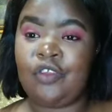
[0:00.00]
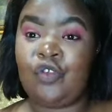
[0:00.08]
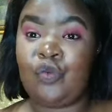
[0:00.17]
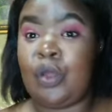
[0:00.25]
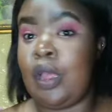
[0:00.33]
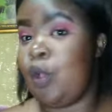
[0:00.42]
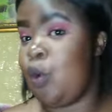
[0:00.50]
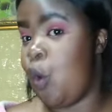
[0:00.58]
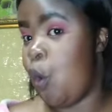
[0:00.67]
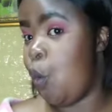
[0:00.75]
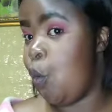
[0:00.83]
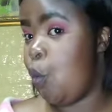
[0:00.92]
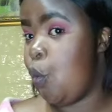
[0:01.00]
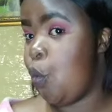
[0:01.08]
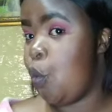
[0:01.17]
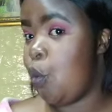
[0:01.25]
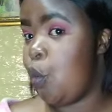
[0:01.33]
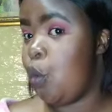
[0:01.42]
Should I go?
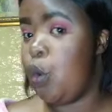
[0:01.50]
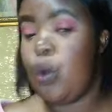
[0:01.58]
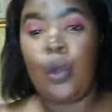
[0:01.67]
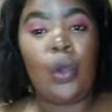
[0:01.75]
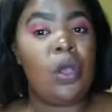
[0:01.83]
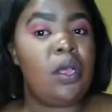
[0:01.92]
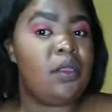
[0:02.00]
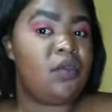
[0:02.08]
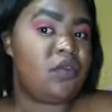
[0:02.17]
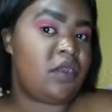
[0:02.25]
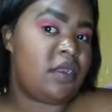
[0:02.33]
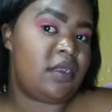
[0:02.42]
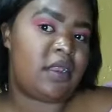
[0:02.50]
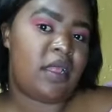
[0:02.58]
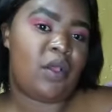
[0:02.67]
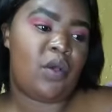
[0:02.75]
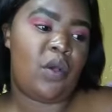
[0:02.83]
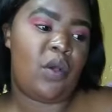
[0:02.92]
Shouldn't
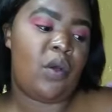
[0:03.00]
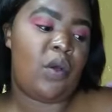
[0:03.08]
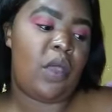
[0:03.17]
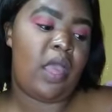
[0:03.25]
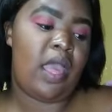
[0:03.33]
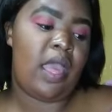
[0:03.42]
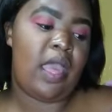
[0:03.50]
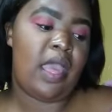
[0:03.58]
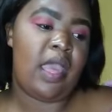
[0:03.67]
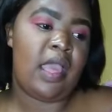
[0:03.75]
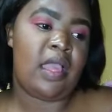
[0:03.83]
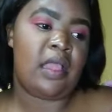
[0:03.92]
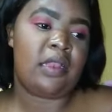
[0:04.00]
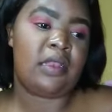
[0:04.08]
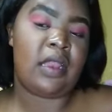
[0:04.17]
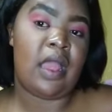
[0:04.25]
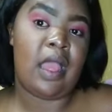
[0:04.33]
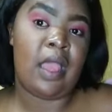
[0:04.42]
I go?
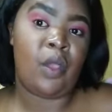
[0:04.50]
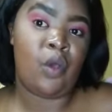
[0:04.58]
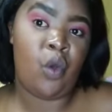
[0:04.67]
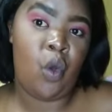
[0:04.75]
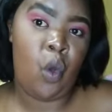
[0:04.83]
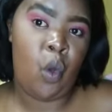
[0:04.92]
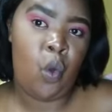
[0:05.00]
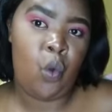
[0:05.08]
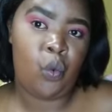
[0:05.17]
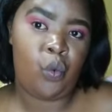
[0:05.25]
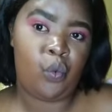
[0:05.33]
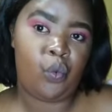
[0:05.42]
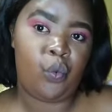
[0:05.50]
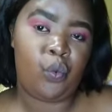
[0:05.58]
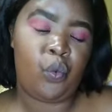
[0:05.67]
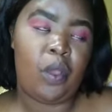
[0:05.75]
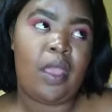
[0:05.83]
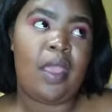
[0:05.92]
And I go.
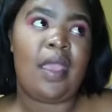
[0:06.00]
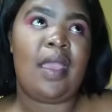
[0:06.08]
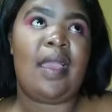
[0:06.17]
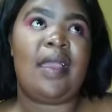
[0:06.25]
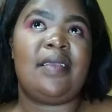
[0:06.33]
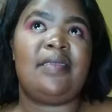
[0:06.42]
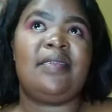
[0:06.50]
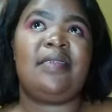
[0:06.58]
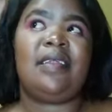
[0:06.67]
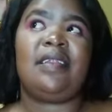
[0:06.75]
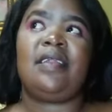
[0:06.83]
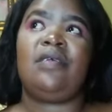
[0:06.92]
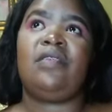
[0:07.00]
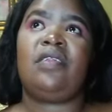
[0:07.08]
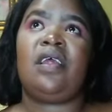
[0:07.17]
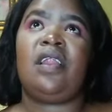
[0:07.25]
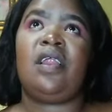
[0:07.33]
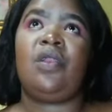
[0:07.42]
I stand
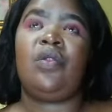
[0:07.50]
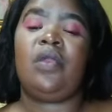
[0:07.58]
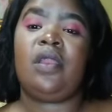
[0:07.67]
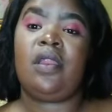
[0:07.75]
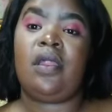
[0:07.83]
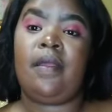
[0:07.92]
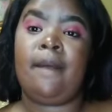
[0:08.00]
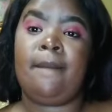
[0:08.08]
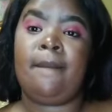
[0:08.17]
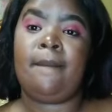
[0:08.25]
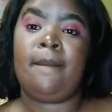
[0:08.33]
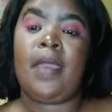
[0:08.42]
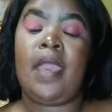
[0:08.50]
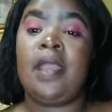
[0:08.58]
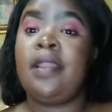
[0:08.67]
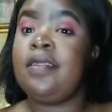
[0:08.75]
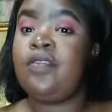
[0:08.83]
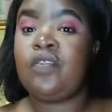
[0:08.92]
outside. I look at him,
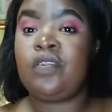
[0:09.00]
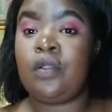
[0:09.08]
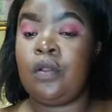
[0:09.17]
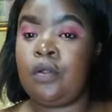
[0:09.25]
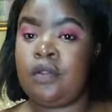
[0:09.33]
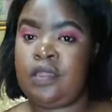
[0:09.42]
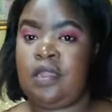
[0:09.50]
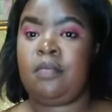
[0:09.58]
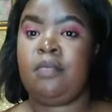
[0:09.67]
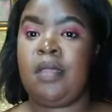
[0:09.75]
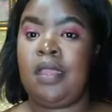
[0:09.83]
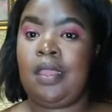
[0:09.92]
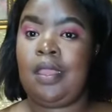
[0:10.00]
and he just looks at me,